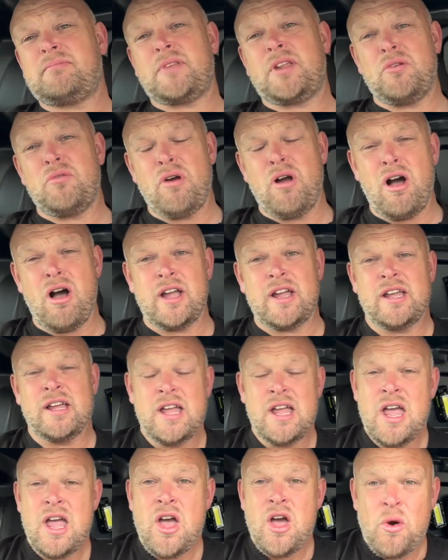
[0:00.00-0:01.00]
Right,
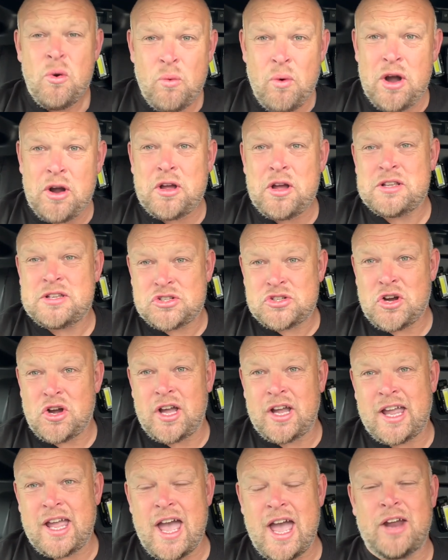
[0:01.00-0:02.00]
welcome, let's try
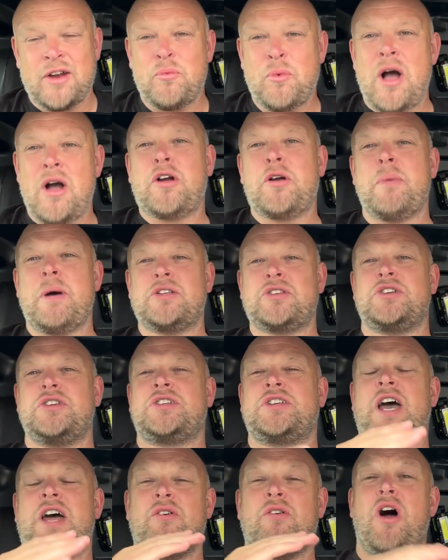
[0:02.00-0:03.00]
again. Welcome back to the
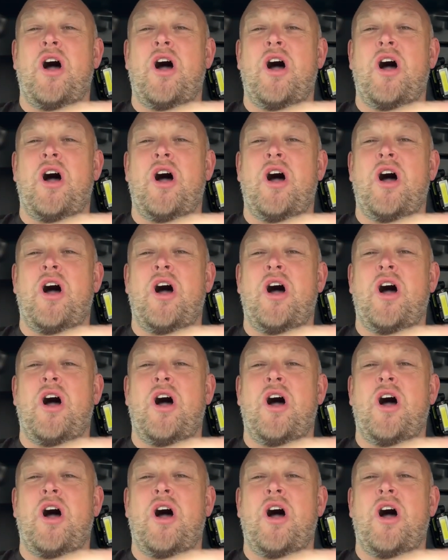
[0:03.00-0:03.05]
channel.